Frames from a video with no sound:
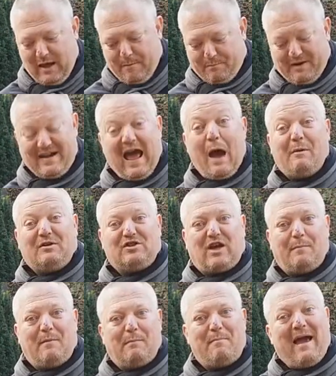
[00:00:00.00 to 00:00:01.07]
but now it's
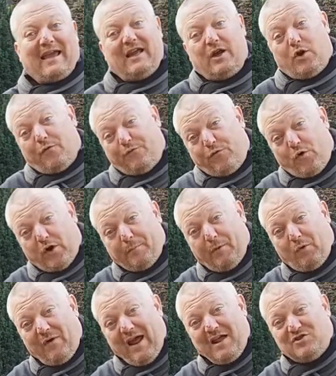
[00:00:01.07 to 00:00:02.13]
coming back in an
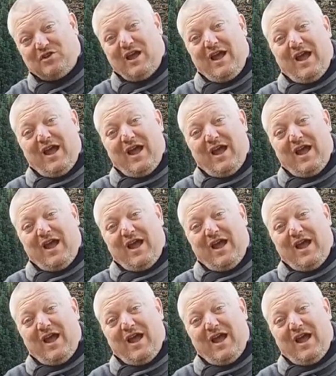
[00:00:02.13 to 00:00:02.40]
affordable range